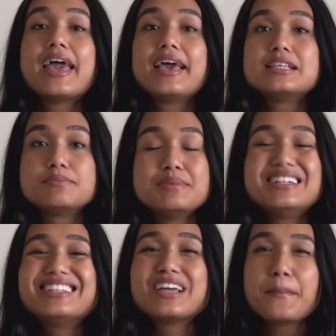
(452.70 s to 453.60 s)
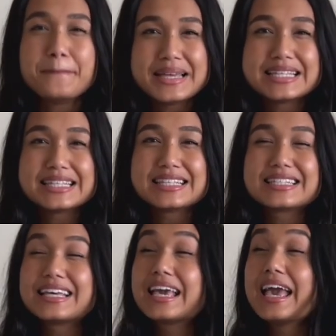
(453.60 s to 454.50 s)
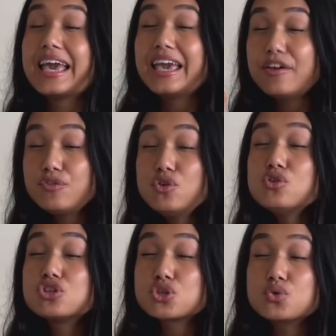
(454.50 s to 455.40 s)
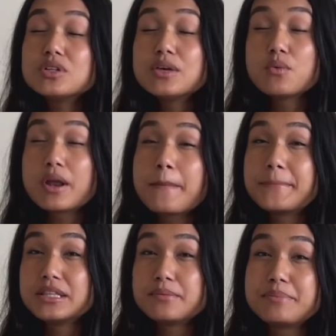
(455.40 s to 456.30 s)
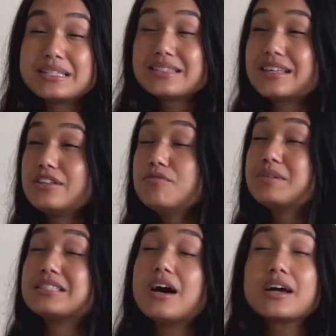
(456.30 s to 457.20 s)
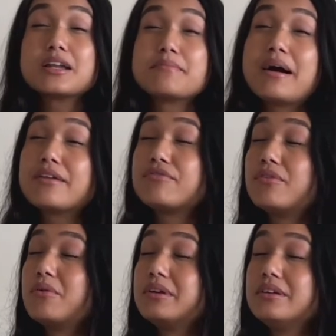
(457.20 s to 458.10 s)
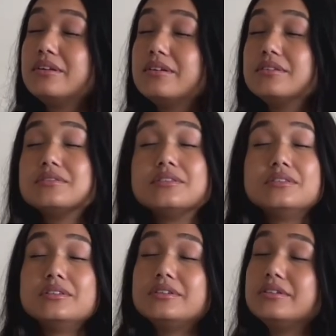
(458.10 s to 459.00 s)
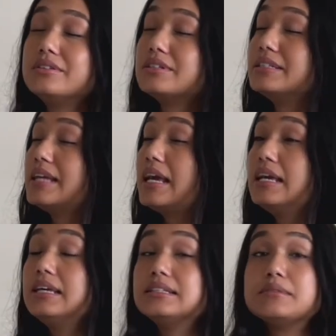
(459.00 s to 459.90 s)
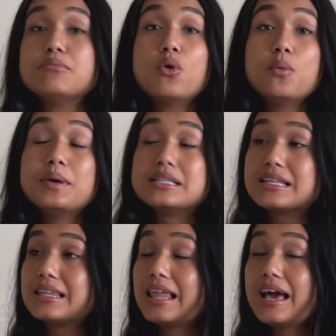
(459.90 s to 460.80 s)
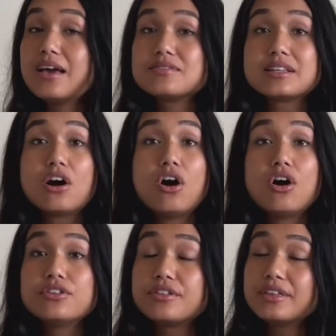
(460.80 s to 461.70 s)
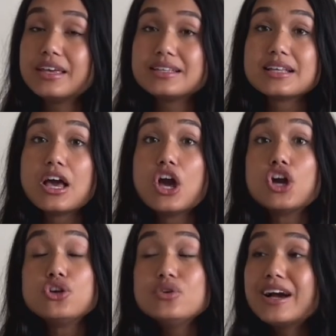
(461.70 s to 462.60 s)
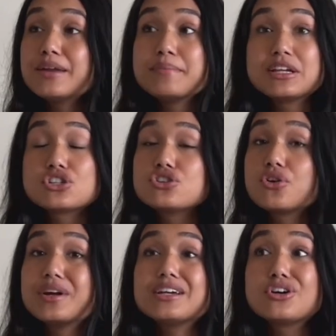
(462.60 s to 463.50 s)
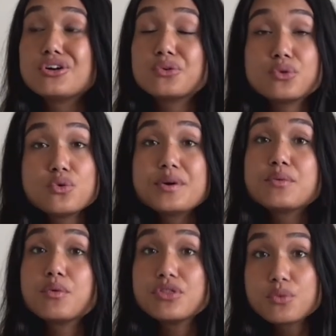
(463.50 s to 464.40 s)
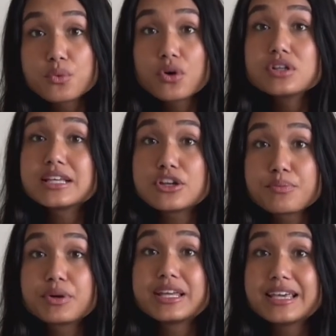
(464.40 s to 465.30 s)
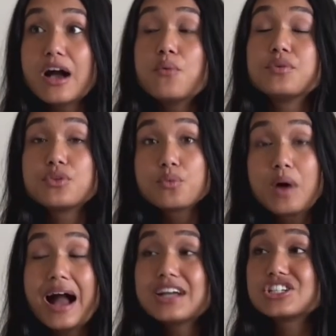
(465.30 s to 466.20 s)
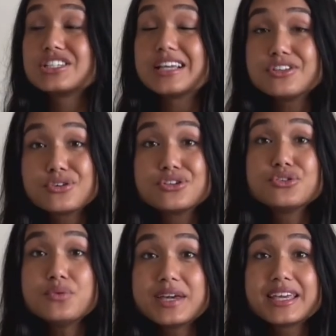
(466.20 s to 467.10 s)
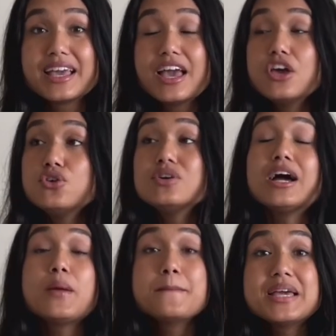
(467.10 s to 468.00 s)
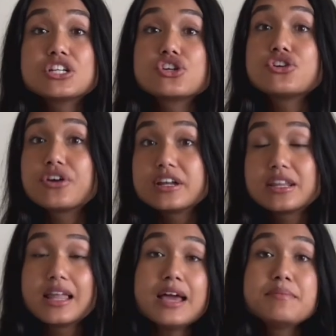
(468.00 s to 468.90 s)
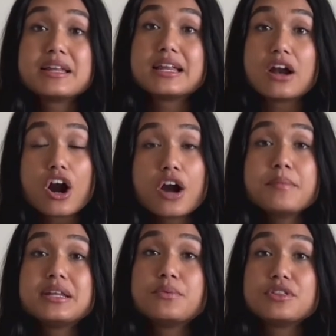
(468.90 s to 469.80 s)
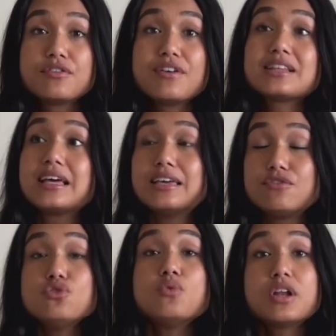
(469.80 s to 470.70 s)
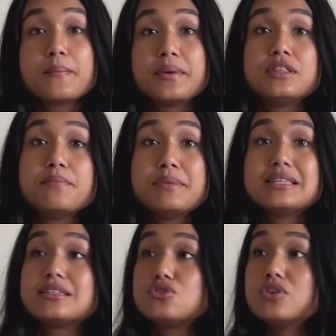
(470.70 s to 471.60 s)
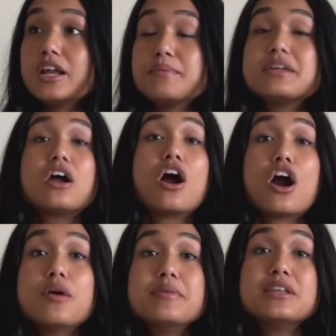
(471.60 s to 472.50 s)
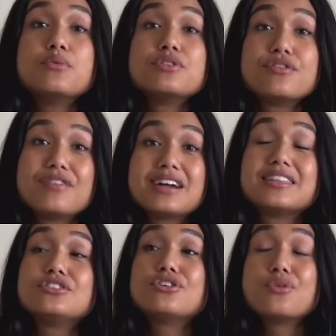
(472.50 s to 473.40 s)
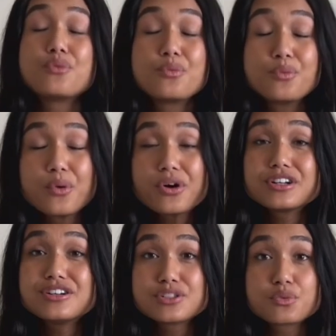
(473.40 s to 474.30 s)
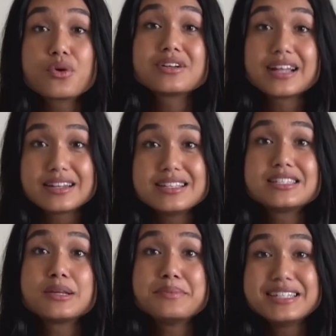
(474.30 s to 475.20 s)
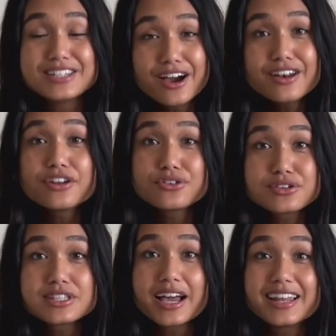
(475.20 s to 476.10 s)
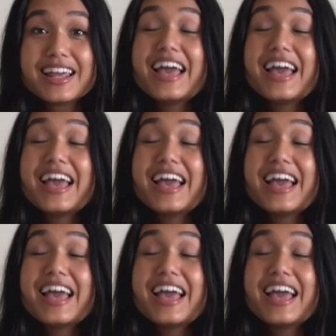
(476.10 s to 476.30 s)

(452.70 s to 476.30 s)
is building a business. Like, if you truly want to build a business and you've been talking about it for years and years and days and moments and lives and all the things, you got to make sure you're congruent with the words that you're putting out, with the actions that you're doing. You got to make sure you're in alignment and in harmony with the fact that if you want to build a business, you got to be in harmony with the fact that there's work that needs to be done on your side.